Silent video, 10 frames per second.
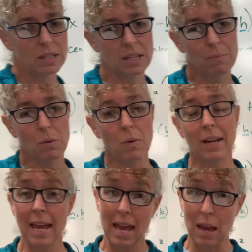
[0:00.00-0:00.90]
example
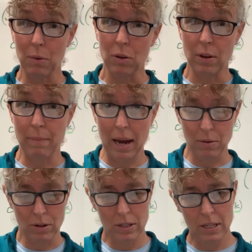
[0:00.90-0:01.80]
1a, we're going
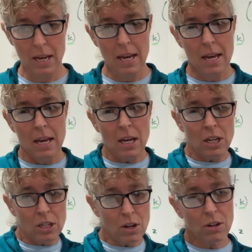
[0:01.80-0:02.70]
backwards.
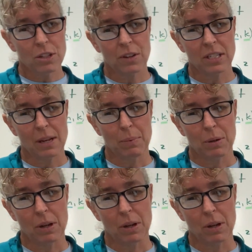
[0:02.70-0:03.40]
Notice for example